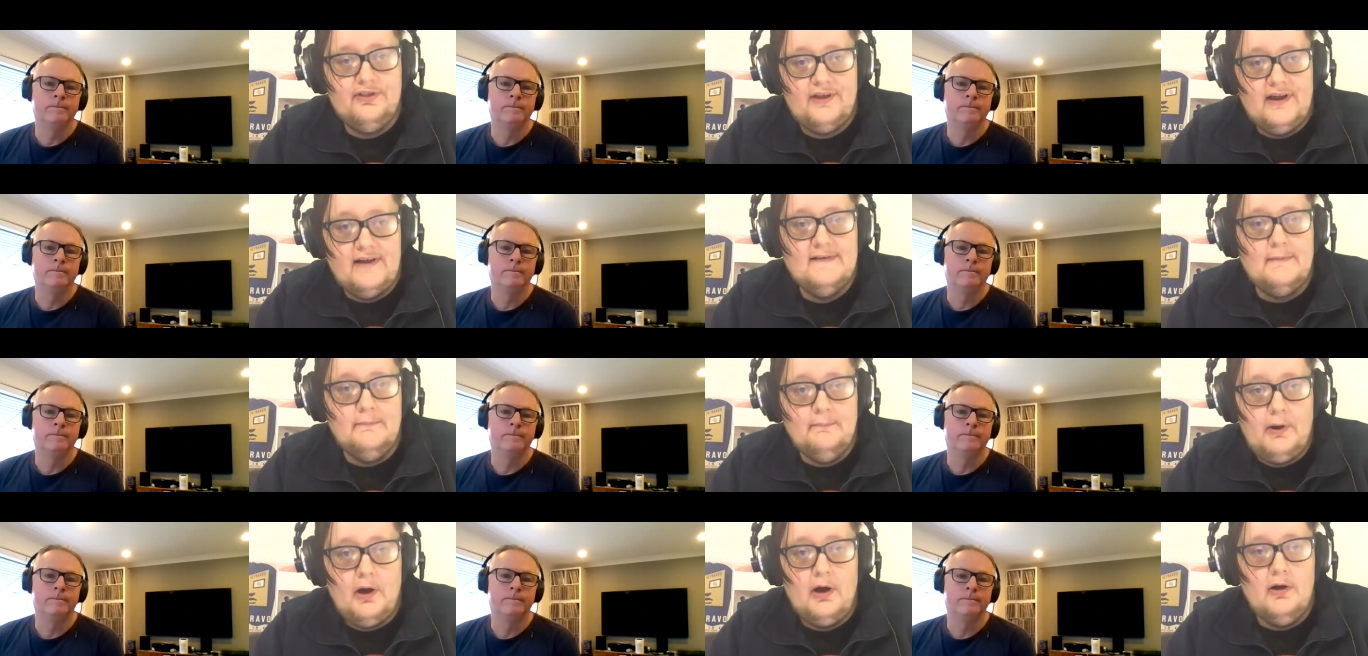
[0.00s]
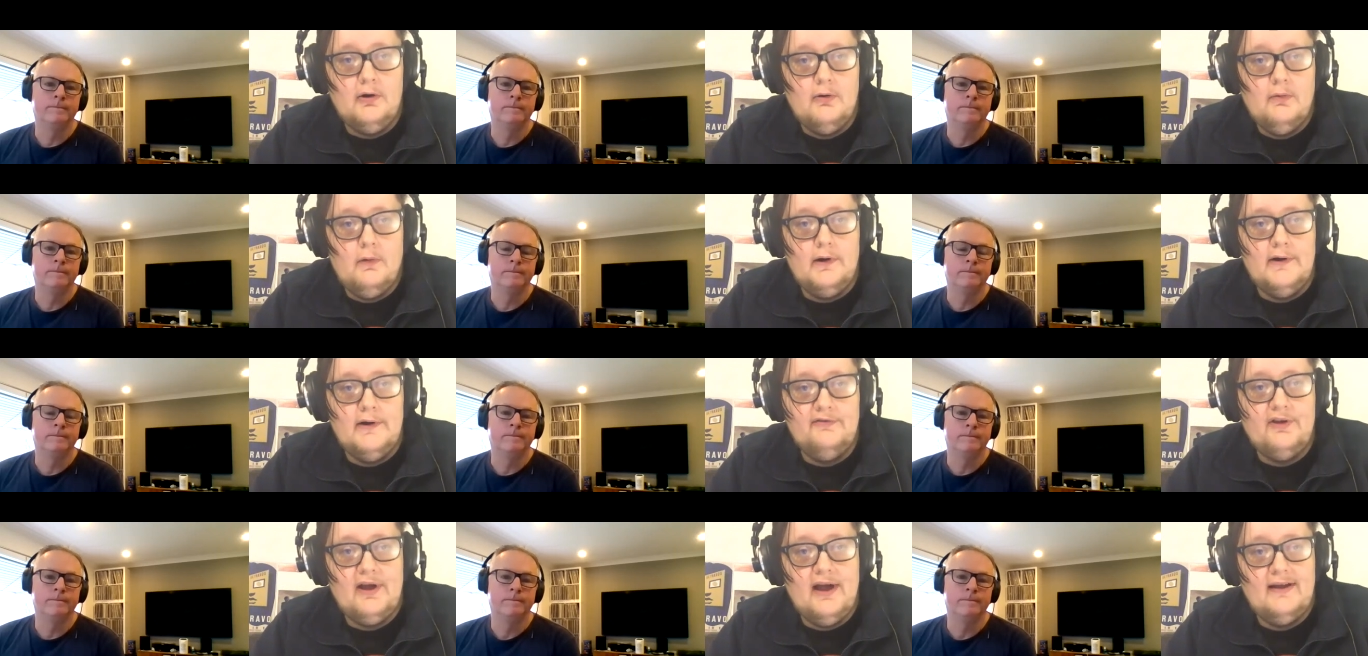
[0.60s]
Speaker 1: authentic punk
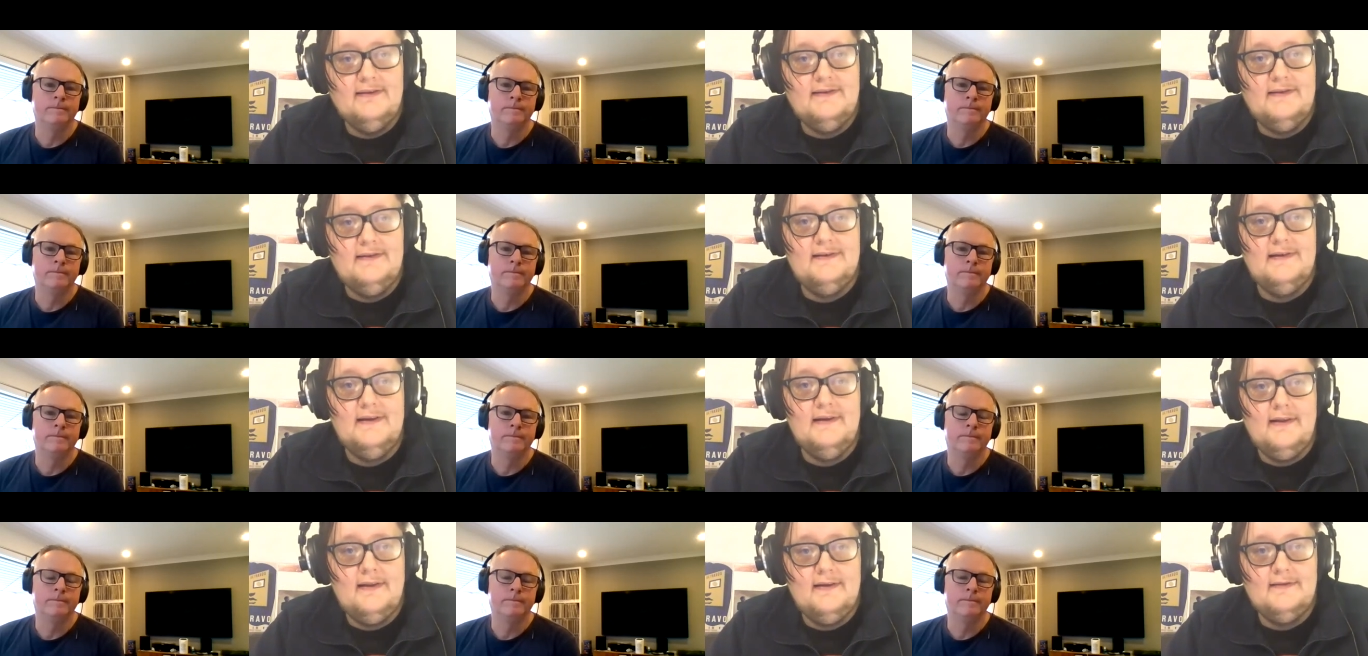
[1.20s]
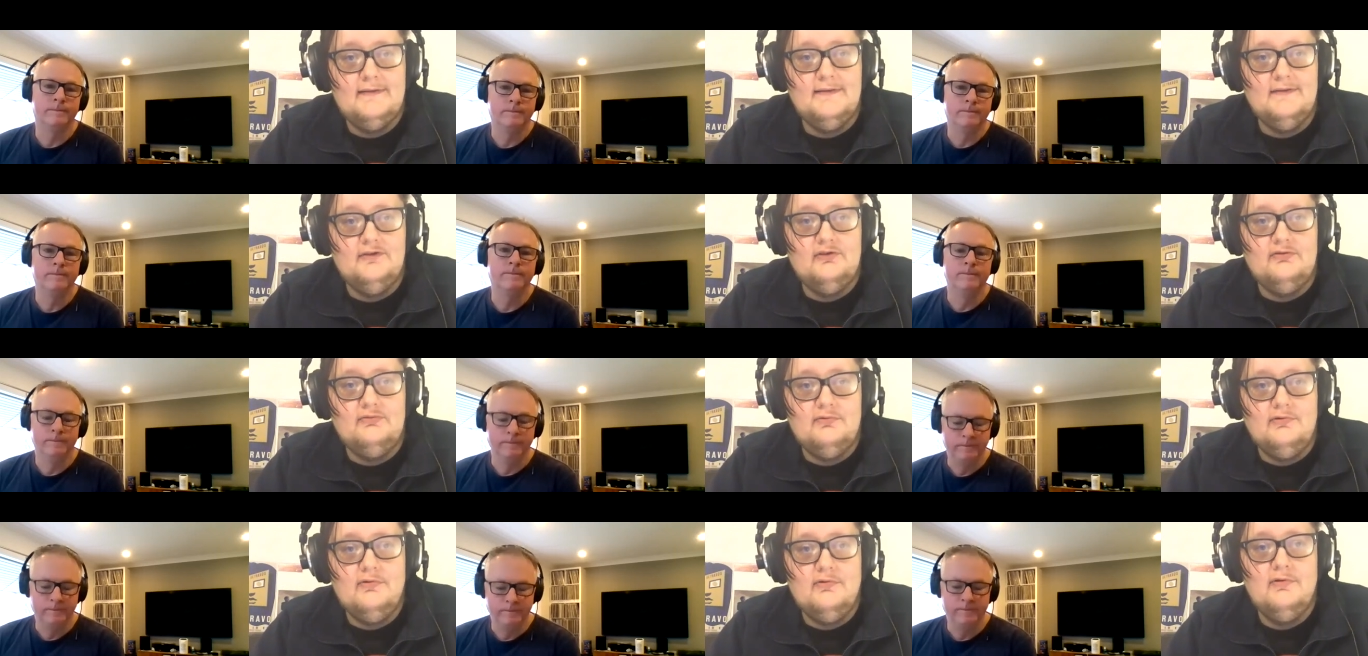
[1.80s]
one. If you had to say that this is
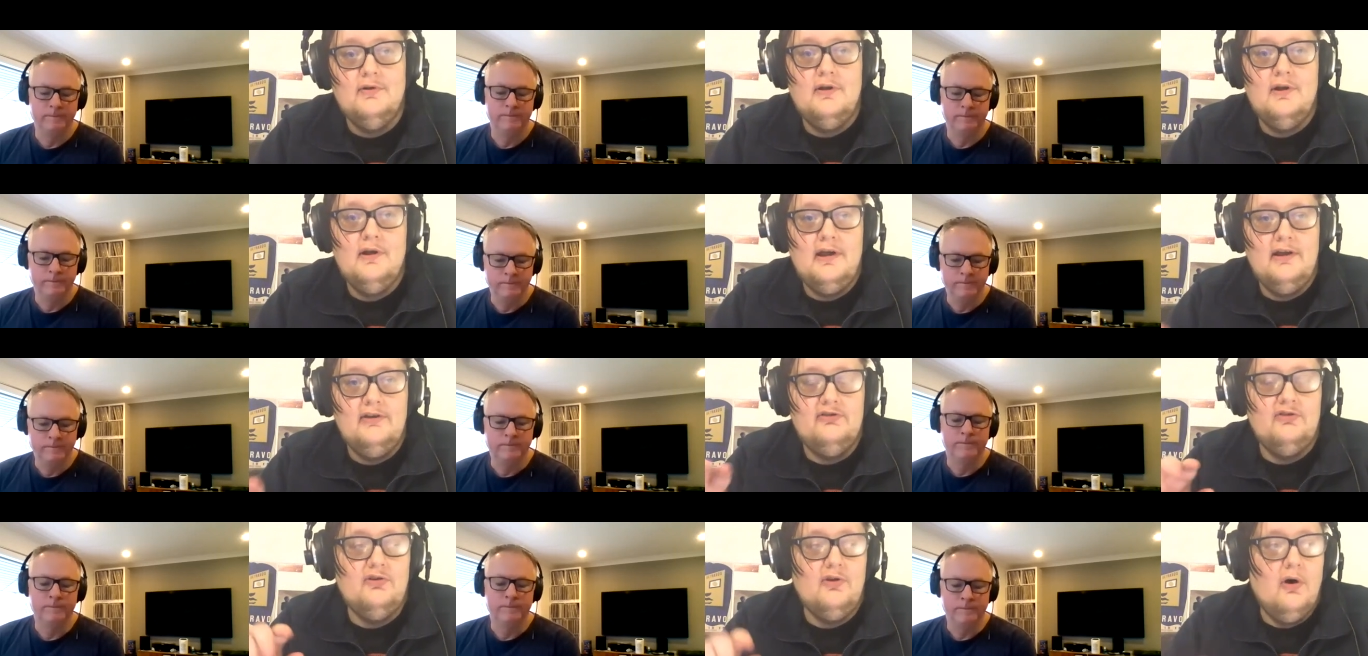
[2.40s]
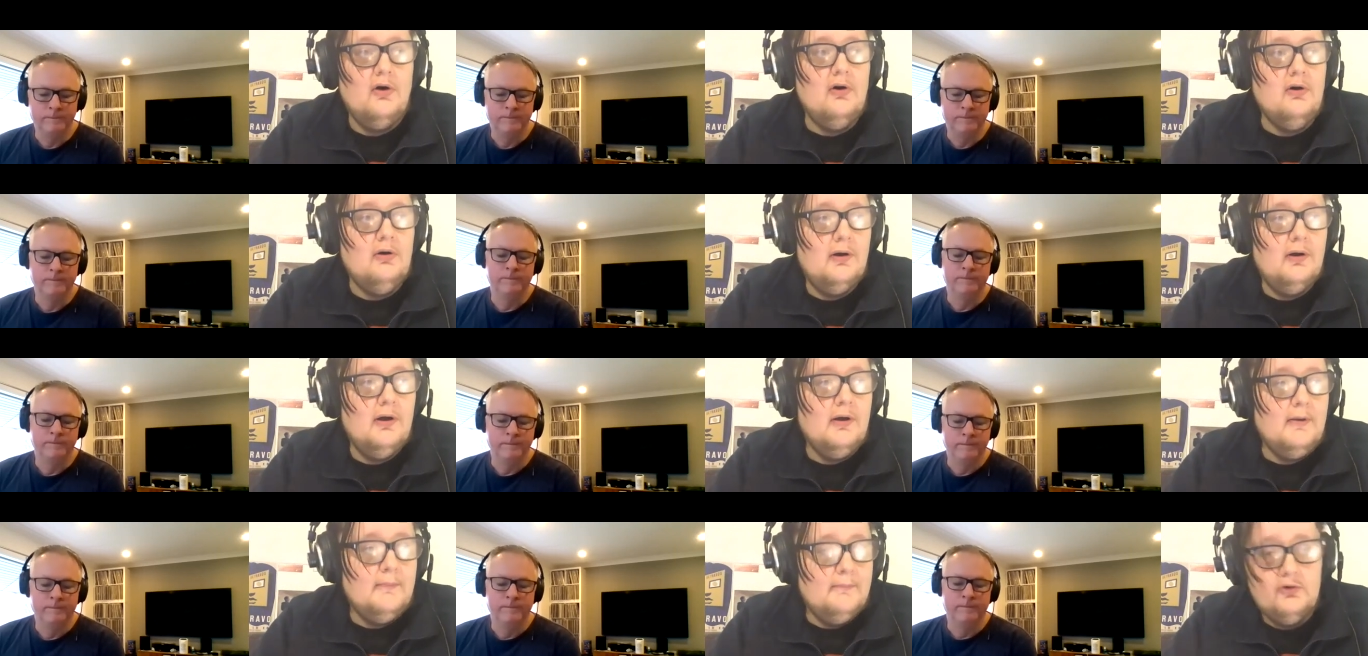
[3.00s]
is
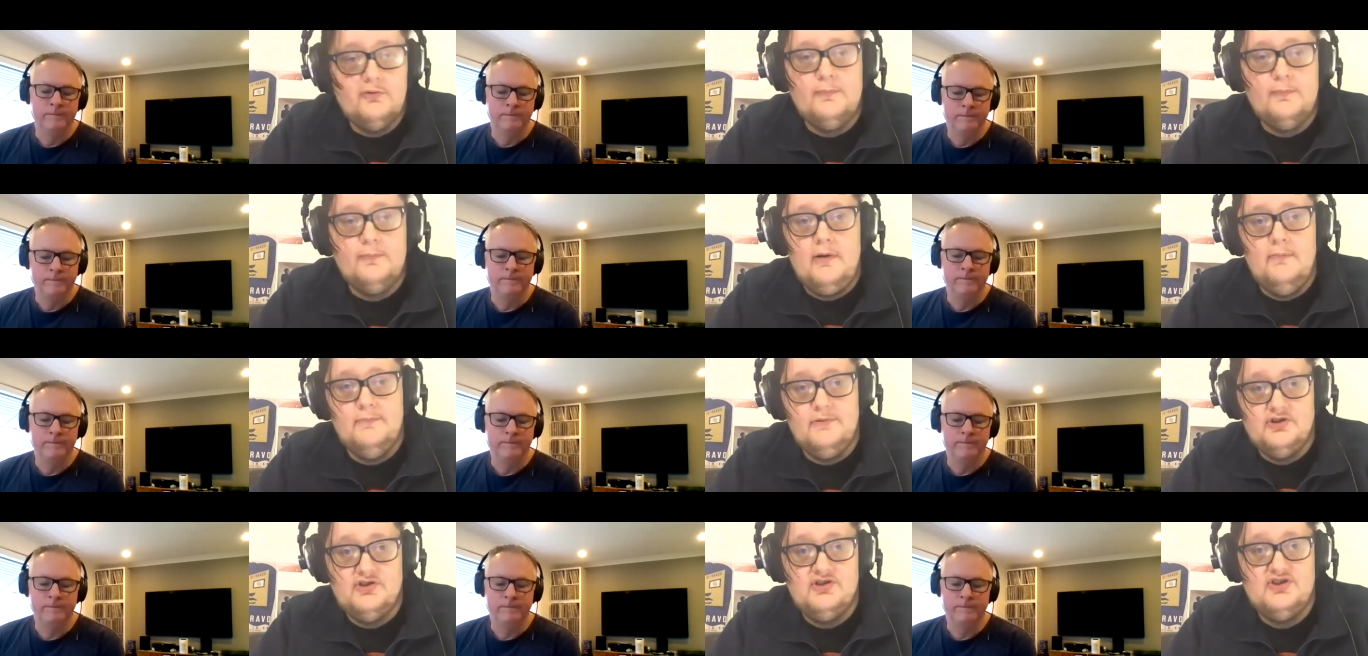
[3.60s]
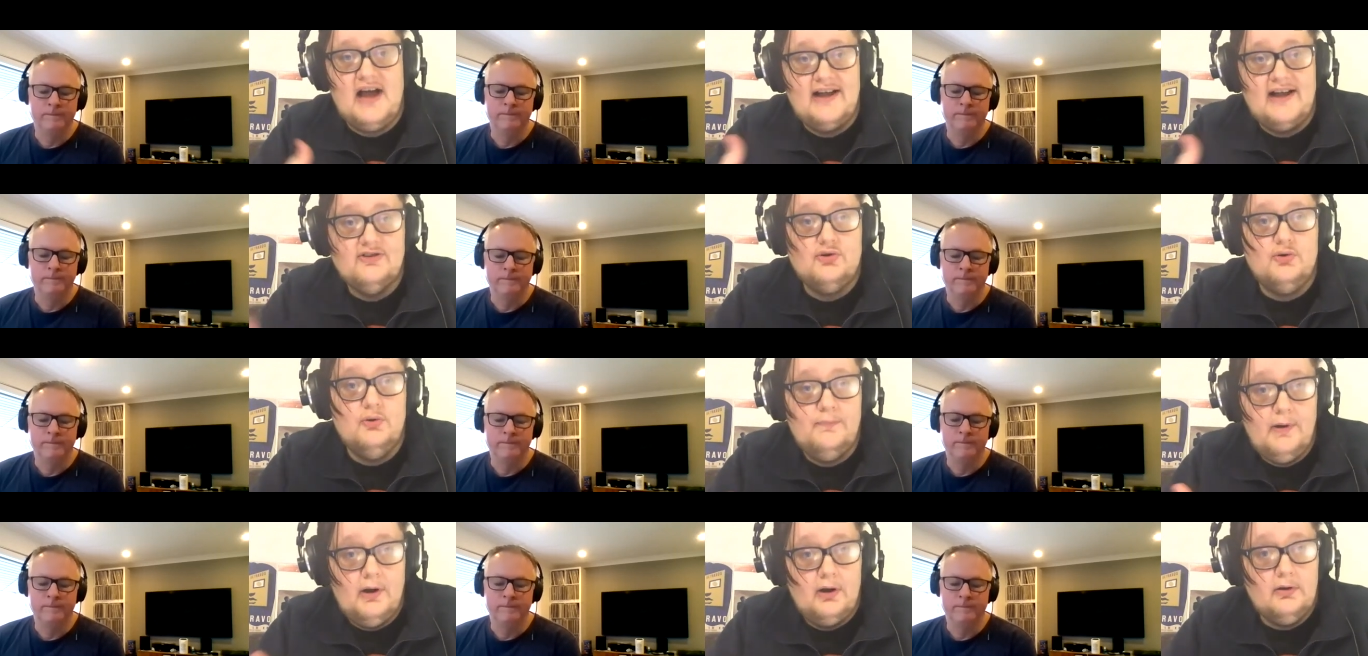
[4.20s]
not post punk but just
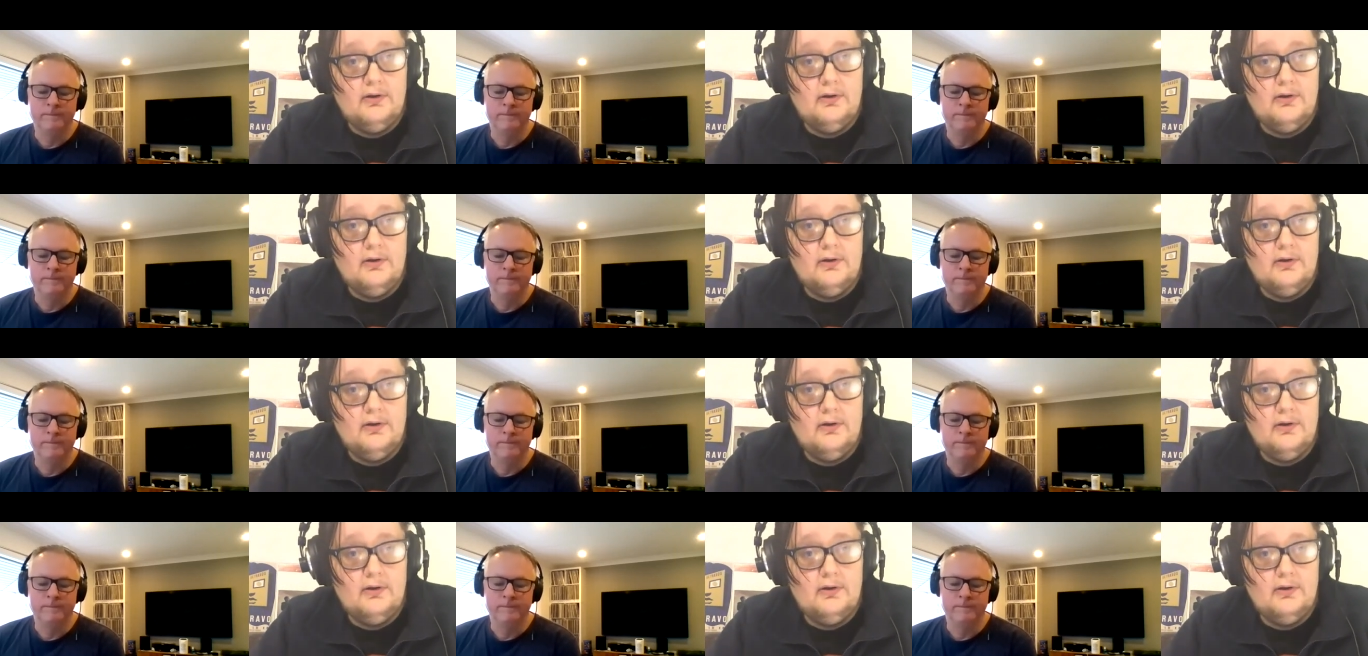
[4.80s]
actual